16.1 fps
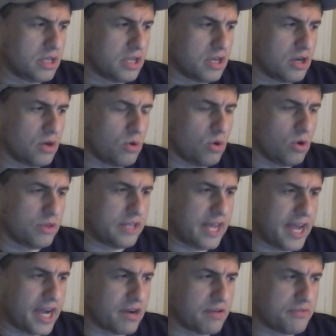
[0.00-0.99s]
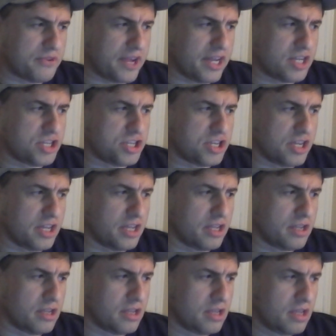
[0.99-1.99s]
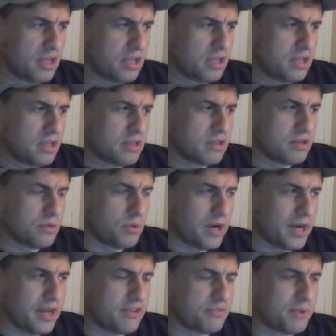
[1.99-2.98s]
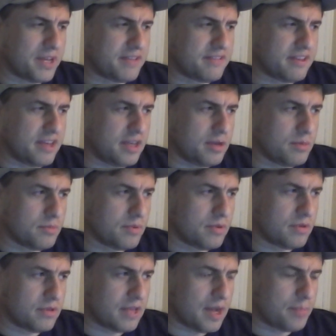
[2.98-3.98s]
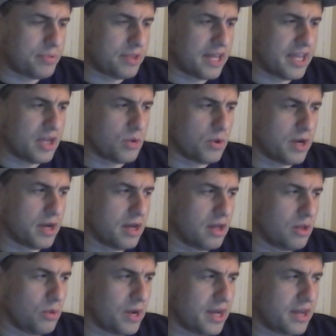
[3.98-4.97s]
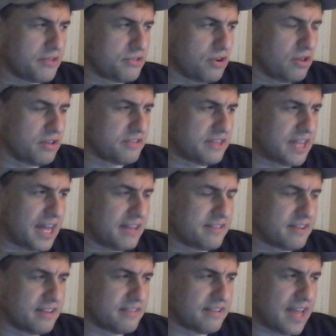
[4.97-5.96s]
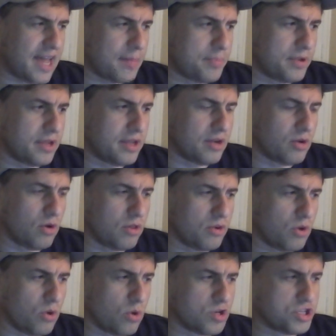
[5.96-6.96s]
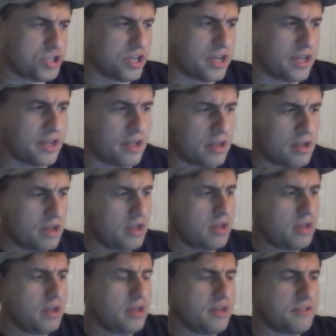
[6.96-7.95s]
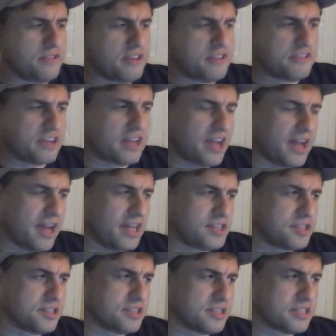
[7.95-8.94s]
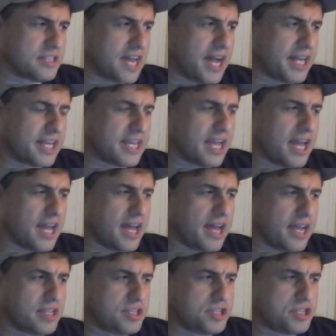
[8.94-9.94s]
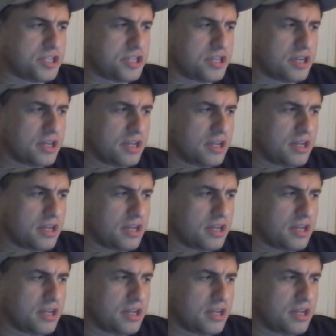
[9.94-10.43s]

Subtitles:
You know, all the aggravation. The why is my team not playing well? Why is all this nonsense happening? All the horseshit. Is this a catch? Is this not a catch?